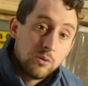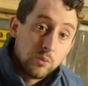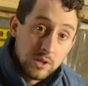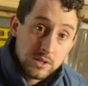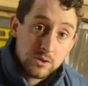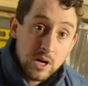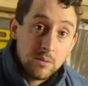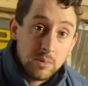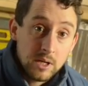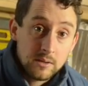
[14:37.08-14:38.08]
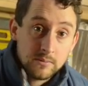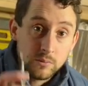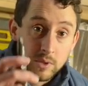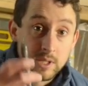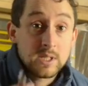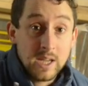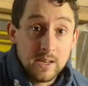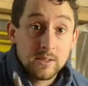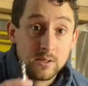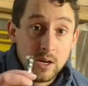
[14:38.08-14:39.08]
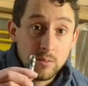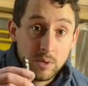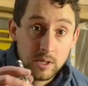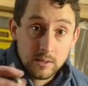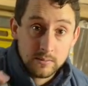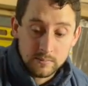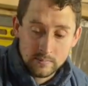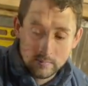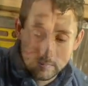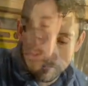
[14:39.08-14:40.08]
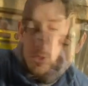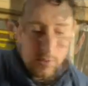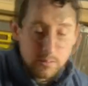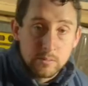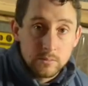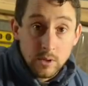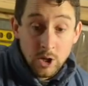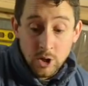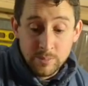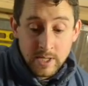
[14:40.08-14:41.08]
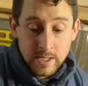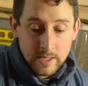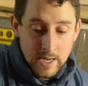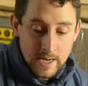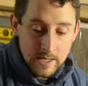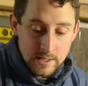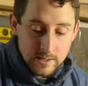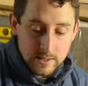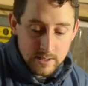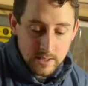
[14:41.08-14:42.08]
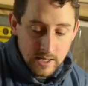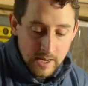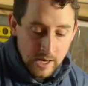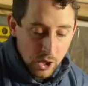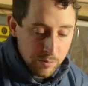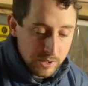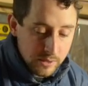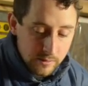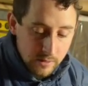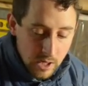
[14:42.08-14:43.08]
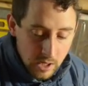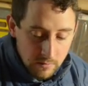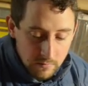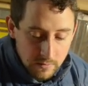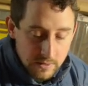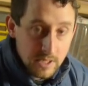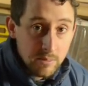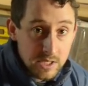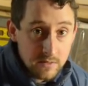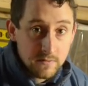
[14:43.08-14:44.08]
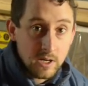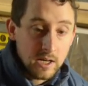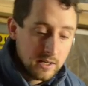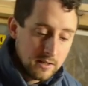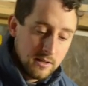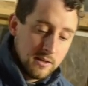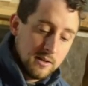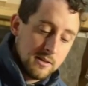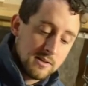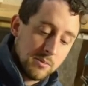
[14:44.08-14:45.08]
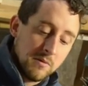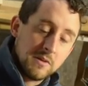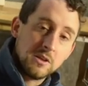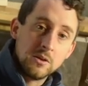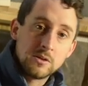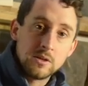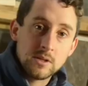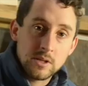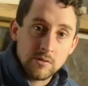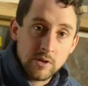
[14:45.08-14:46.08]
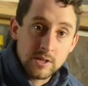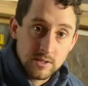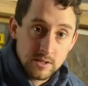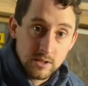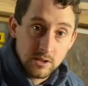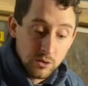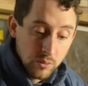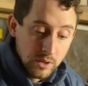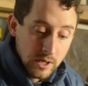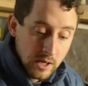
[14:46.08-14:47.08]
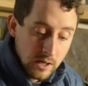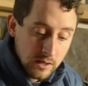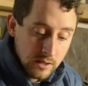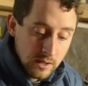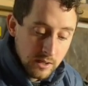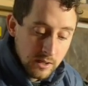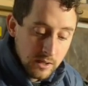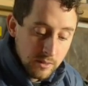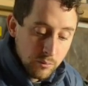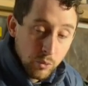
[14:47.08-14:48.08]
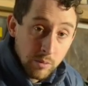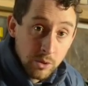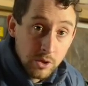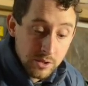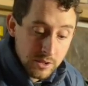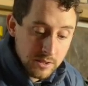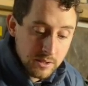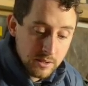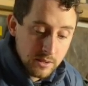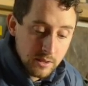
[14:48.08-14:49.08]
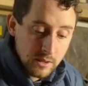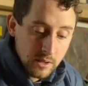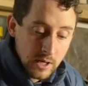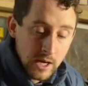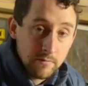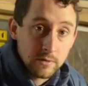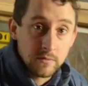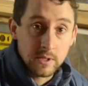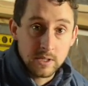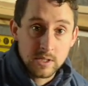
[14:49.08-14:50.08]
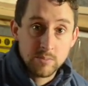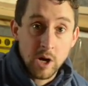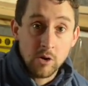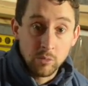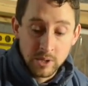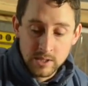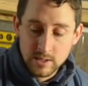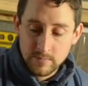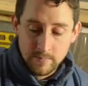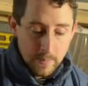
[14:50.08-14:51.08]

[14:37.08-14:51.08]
With a standard straight bit. So I hope that has helped kind of demystify some of the uses and the reasons that you would want to purchase a handful of these spiral bits.